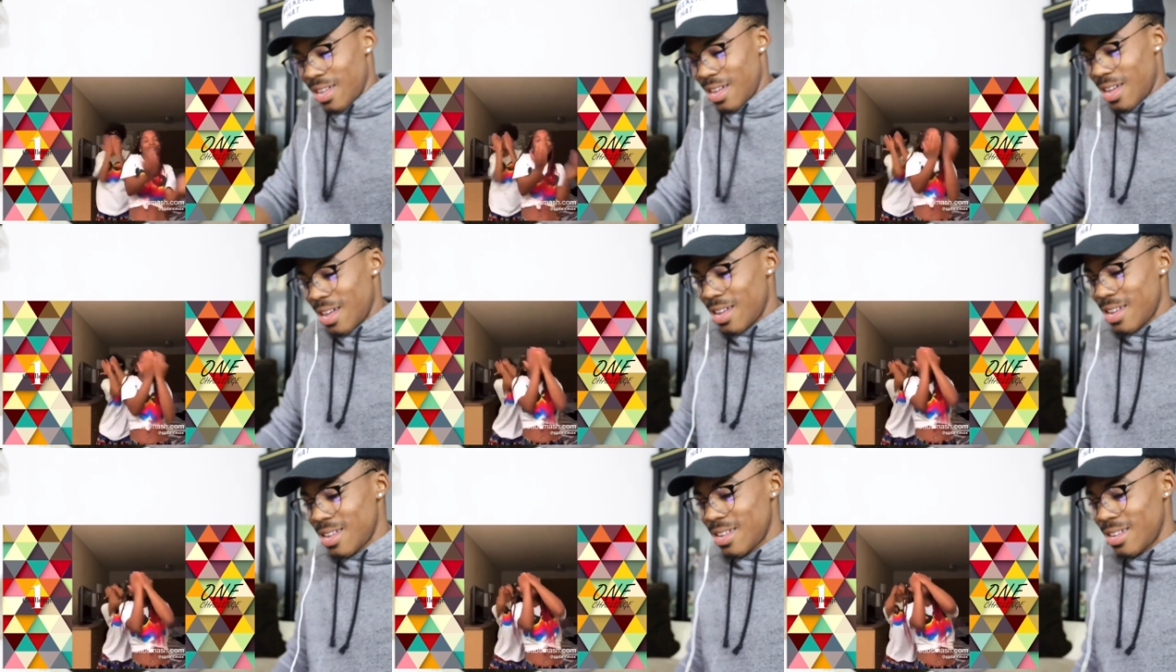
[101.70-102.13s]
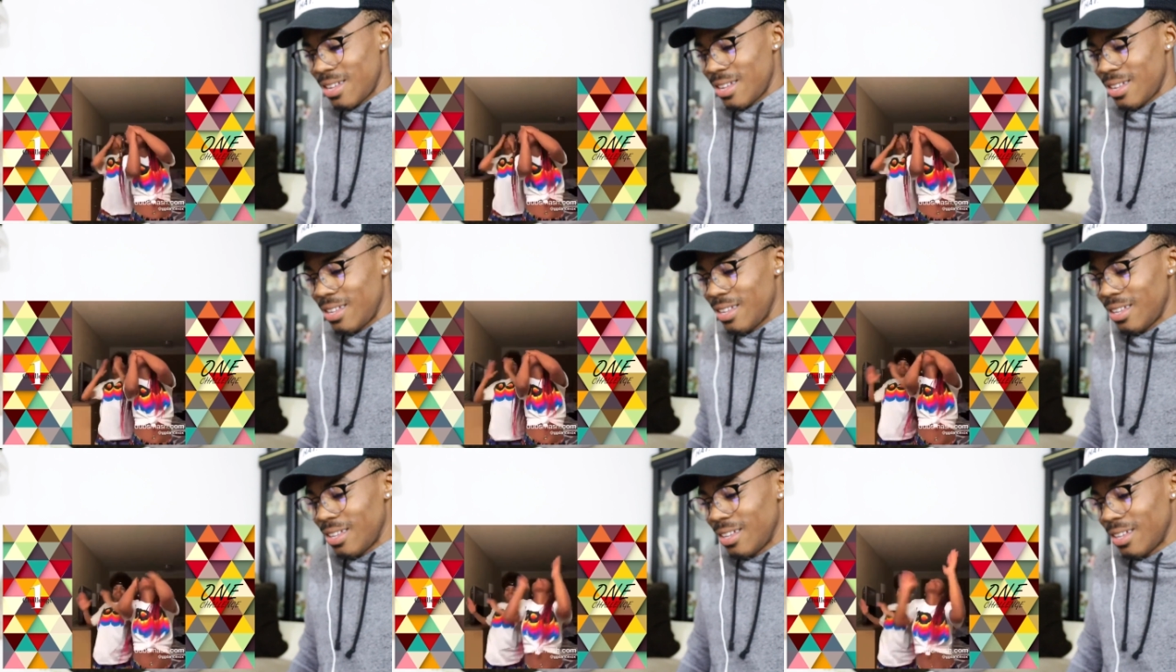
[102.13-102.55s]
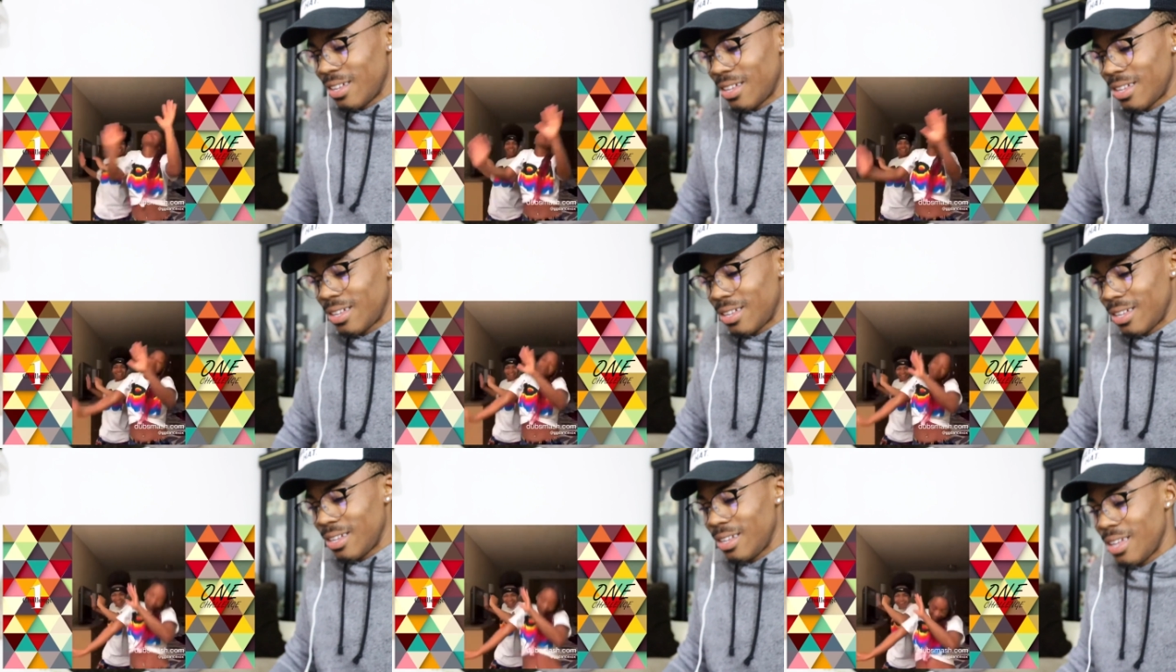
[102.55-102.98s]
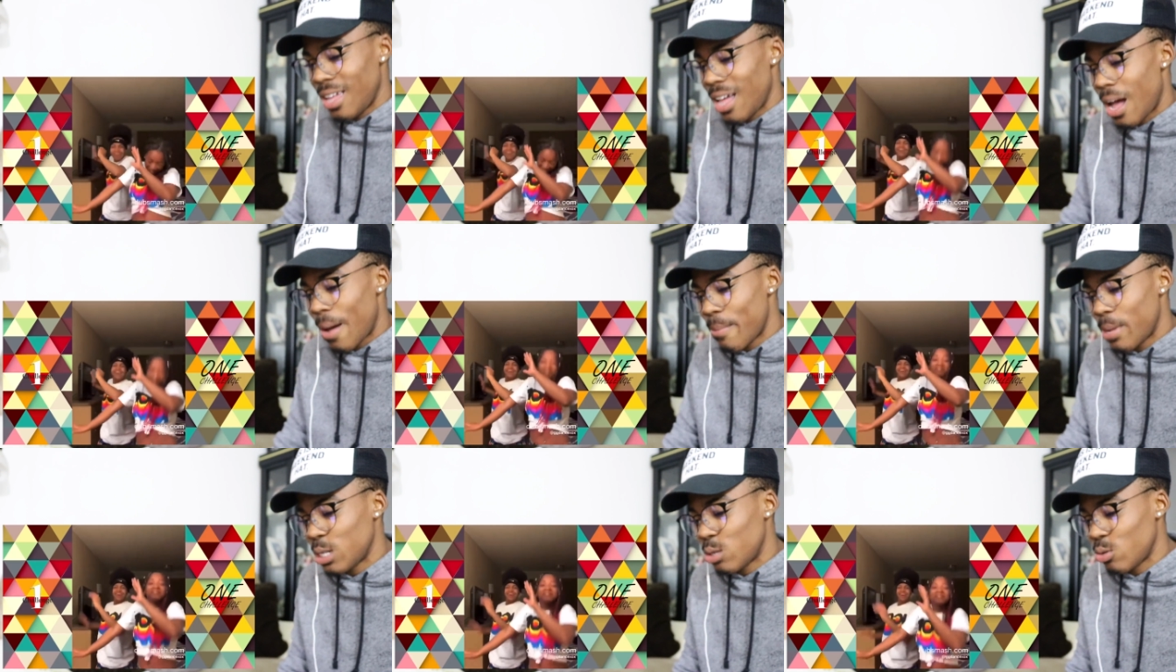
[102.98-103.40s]
Hey. I
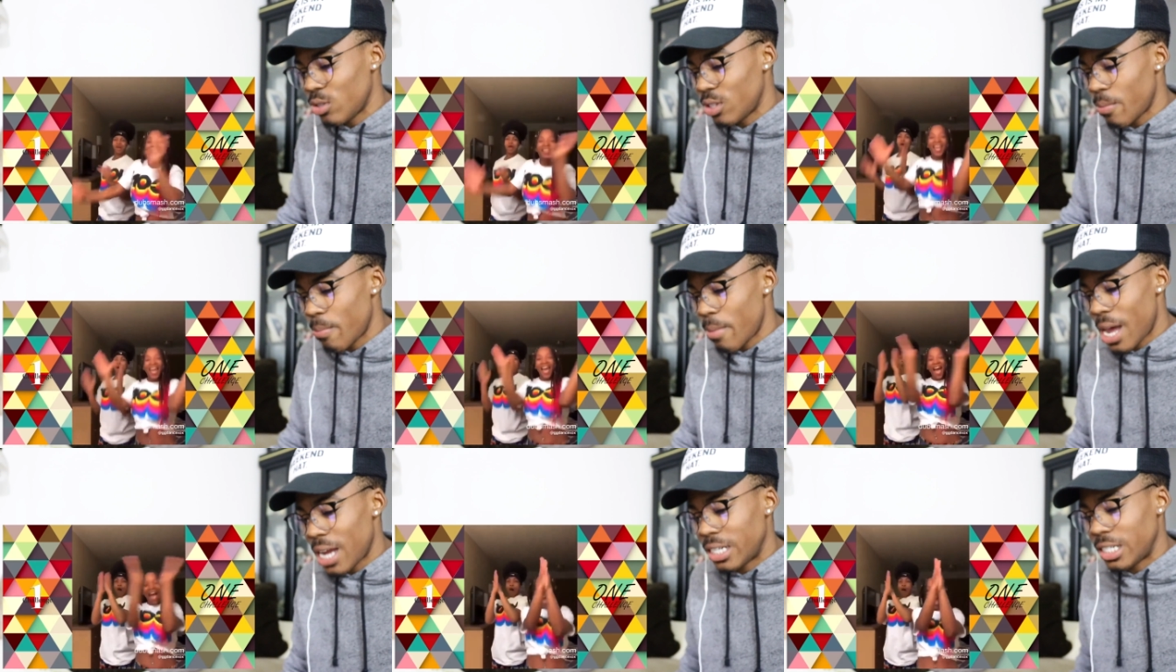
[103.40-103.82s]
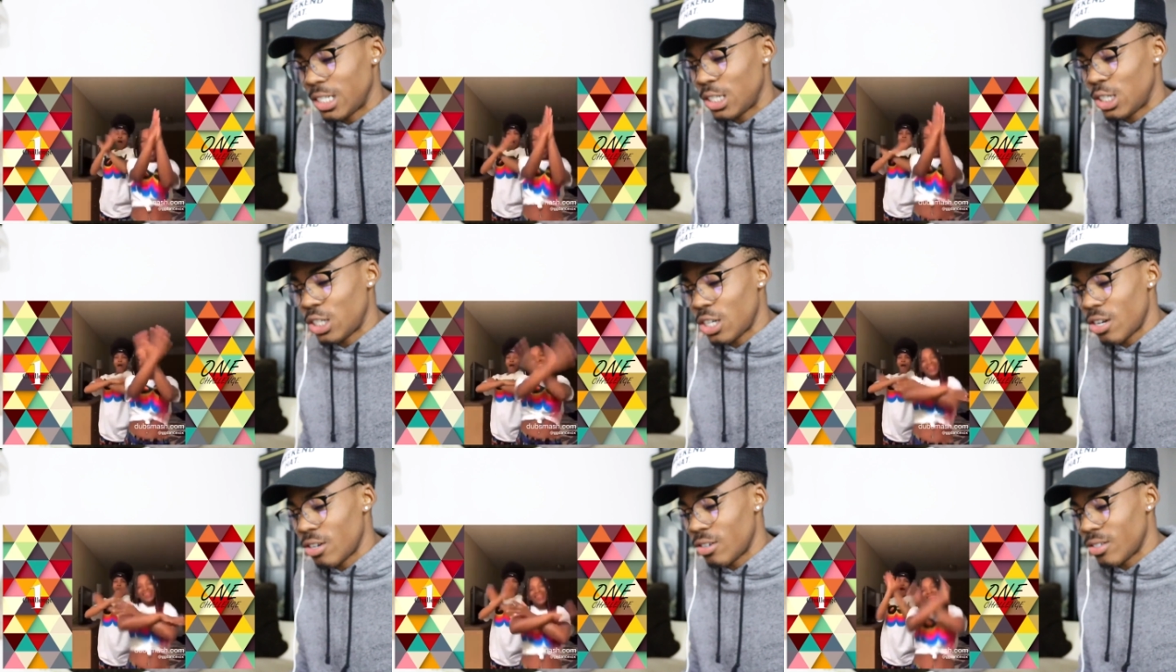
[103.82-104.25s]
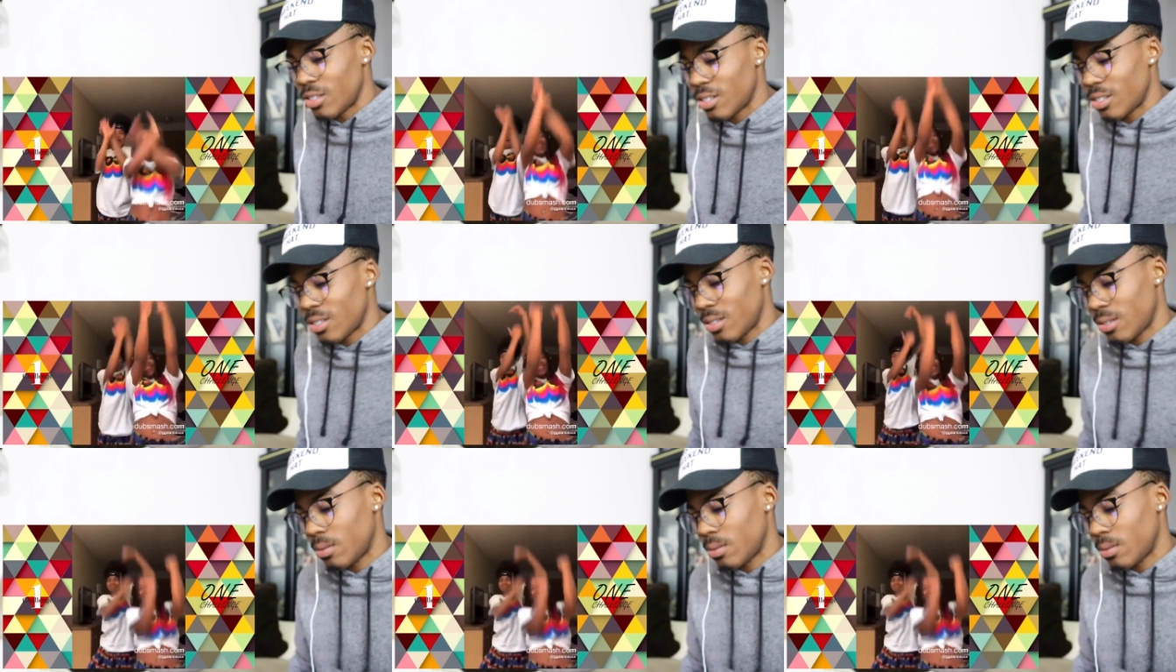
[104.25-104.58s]
mess with the matching shirts.